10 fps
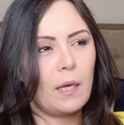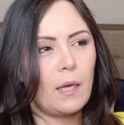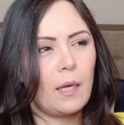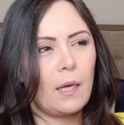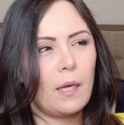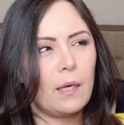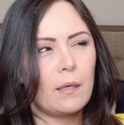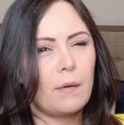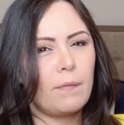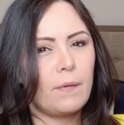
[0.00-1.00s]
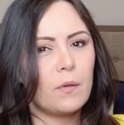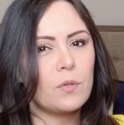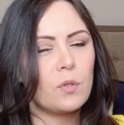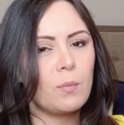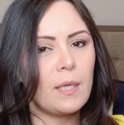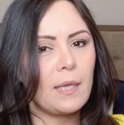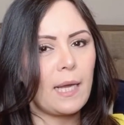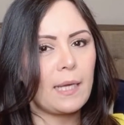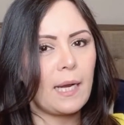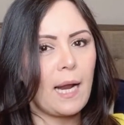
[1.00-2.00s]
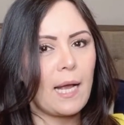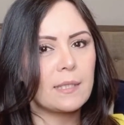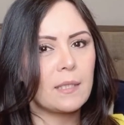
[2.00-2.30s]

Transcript: it feels to me like it has